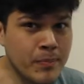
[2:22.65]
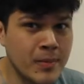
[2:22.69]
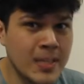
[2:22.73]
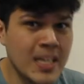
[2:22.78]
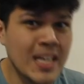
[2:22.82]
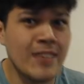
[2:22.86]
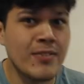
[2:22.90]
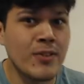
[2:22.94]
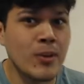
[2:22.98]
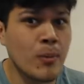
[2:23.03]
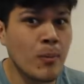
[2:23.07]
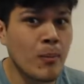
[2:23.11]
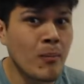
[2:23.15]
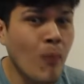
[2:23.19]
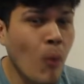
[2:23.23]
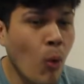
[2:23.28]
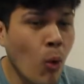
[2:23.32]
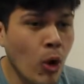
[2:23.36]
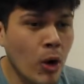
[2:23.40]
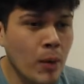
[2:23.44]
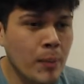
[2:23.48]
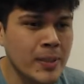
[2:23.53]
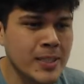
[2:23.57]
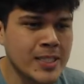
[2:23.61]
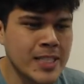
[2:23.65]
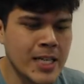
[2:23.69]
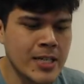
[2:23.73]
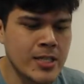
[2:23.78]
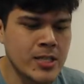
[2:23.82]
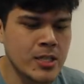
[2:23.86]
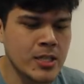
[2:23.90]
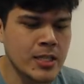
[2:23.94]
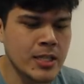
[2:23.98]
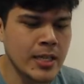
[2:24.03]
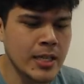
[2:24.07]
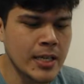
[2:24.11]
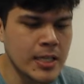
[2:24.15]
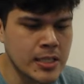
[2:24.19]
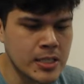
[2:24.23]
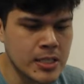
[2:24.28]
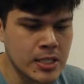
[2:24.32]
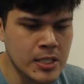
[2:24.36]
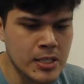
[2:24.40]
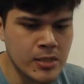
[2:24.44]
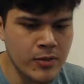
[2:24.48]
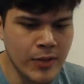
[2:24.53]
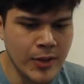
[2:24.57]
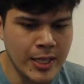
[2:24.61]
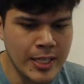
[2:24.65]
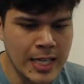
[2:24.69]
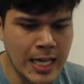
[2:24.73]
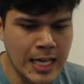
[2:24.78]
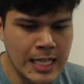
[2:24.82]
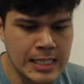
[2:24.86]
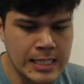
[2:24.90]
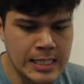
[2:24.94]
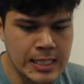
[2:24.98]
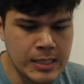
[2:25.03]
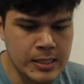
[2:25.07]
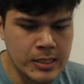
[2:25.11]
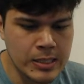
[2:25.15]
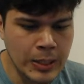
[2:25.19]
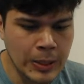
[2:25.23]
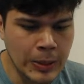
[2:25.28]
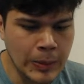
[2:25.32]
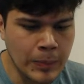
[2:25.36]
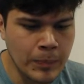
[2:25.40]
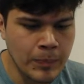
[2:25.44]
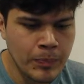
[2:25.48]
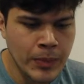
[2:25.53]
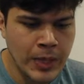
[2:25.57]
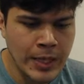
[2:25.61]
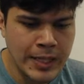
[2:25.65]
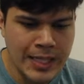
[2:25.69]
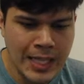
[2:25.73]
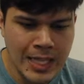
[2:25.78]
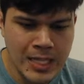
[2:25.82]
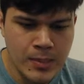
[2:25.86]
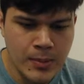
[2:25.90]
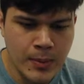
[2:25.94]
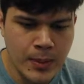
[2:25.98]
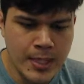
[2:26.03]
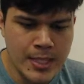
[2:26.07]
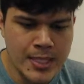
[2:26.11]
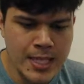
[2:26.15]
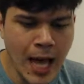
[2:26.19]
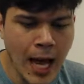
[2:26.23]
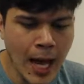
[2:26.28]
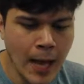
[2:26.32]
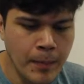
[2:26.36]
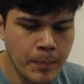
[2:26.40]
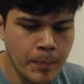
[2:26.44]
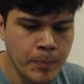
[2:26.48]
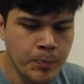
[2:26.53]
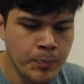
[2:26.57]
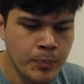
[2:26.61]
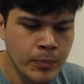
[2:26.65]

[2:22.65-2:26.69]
Even more potentially is just fantastic. So that's where it's at.